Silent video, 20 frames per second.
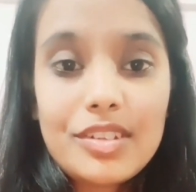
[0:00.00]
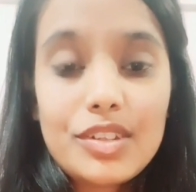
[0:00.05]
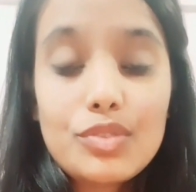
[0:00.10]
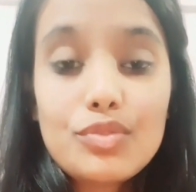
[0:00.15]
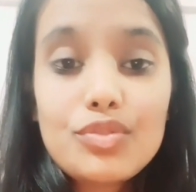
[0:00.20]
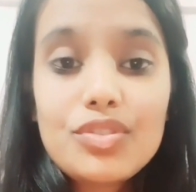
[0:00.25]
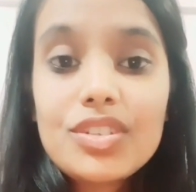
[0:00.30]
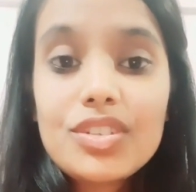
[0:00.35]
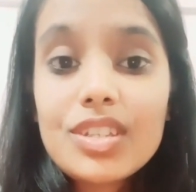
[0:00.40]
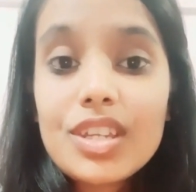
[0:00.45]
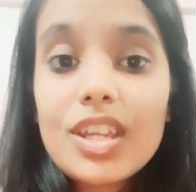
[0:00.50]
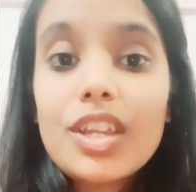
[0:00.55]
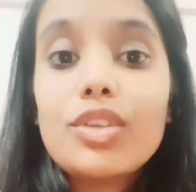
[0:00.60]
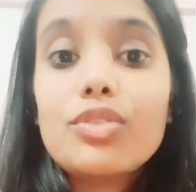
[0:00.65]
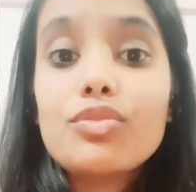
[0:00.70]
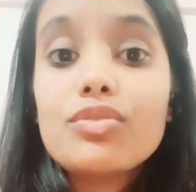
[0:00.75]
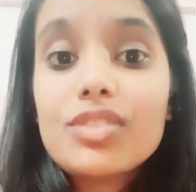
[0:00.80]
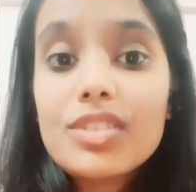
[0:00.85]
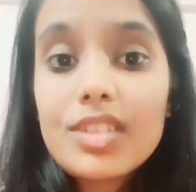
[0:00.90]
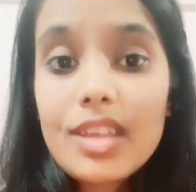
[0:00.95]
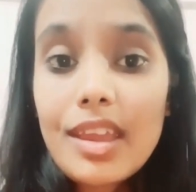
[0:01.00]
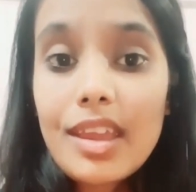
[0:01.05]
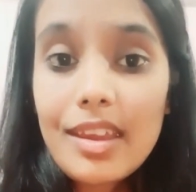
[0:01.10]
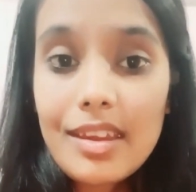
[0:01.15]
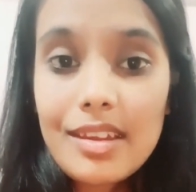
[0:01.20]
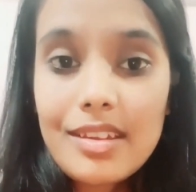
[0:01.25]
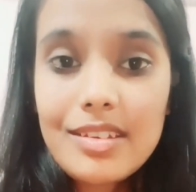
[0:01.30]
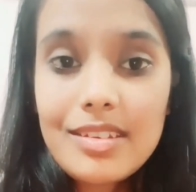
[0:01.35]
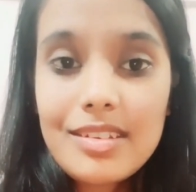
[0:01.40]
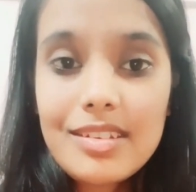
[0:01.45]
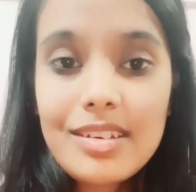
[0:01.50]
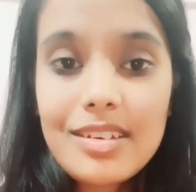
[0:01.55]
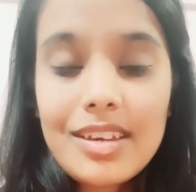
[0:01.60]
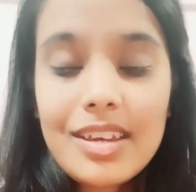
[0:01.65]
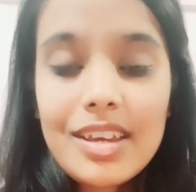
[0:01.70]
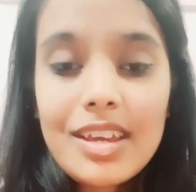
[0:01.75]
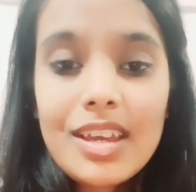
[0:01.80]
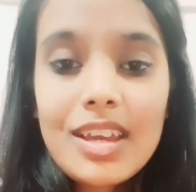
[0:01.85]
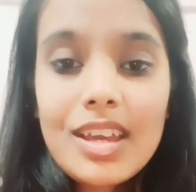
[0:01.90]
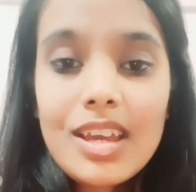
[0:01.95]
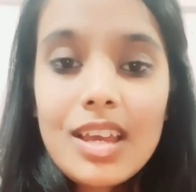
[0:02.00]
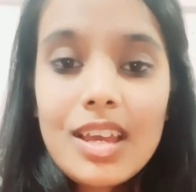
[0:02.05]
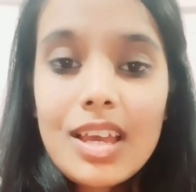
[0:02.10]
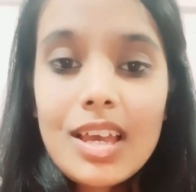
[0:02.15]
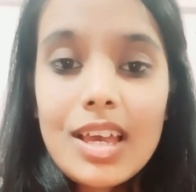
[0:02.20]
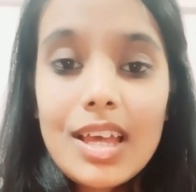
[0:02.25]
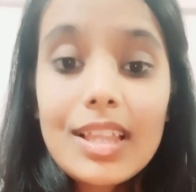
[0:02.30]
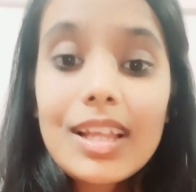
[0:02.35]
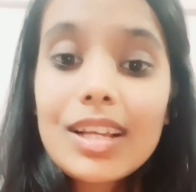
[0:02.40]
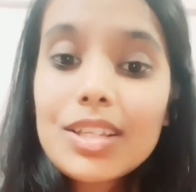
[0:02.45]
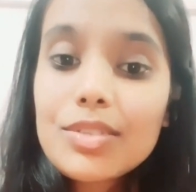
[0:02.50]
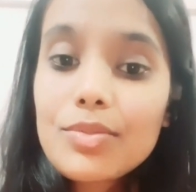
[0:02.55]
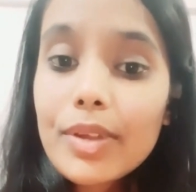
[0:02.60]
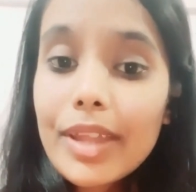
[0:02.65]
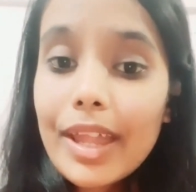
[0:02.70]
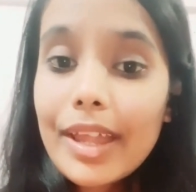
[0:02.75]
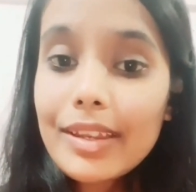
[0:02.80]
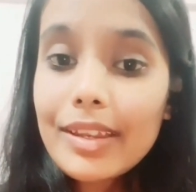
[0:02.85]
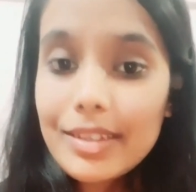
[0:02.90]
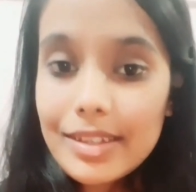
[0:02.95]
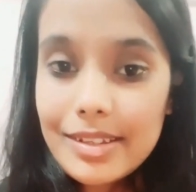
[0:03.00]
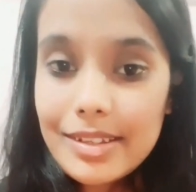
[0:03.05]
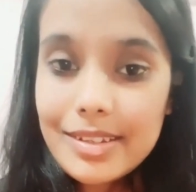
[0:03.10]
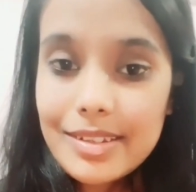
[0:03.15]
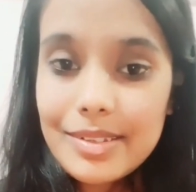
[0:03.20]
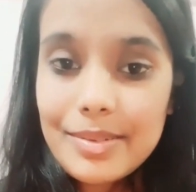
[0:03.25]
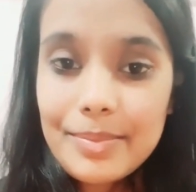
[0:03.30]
You just need to say it. And that's what I did.